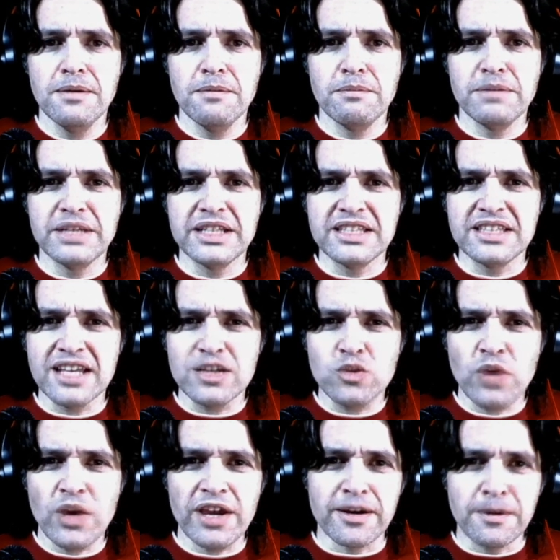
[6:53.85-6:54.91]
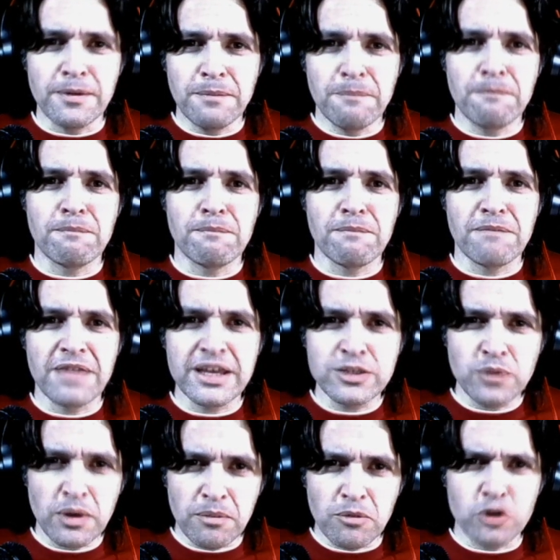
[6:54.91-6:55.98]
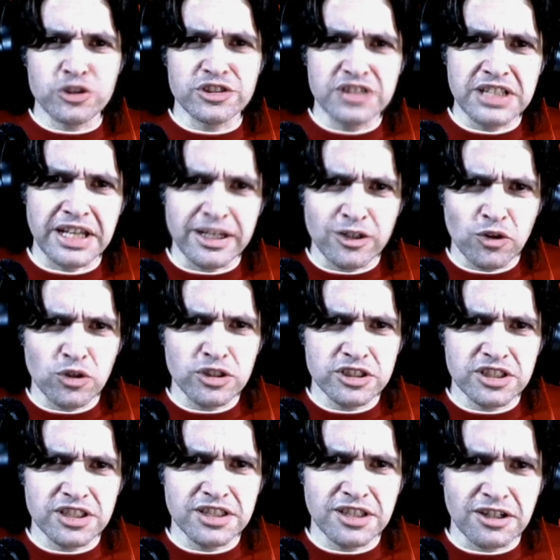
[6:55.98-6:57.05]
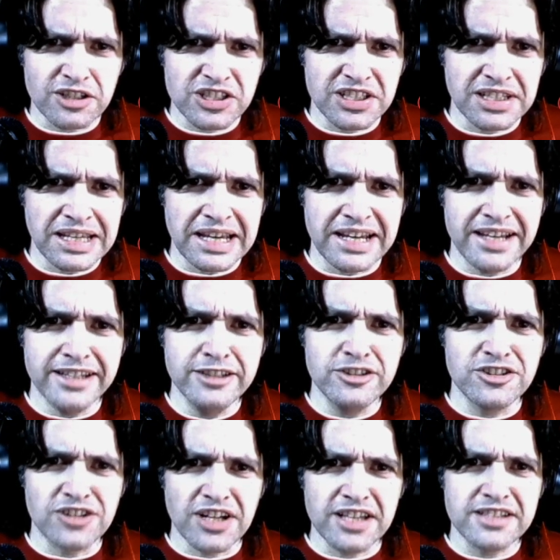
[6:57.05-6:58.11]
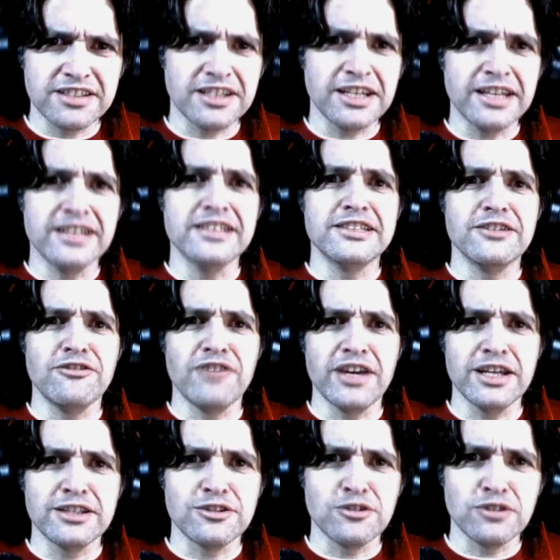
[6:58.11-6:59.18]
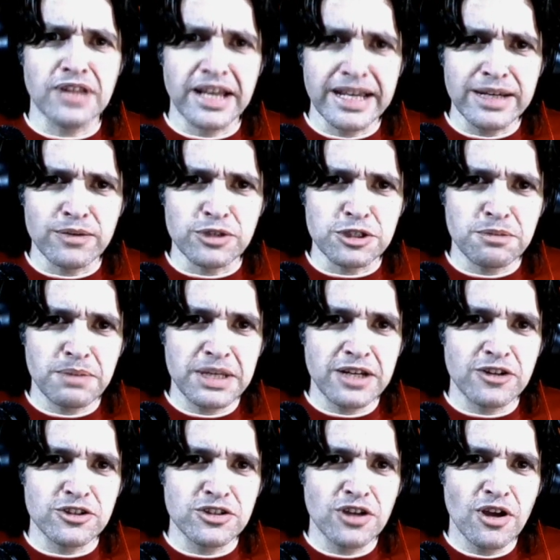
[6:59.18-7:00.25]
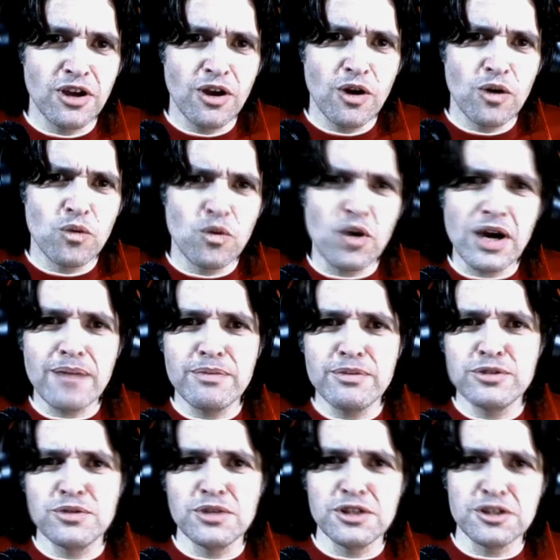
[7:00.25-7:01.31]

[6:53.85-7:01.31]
Because that's where modern technology starts to get interesting in its effects on language. Because what happens when you're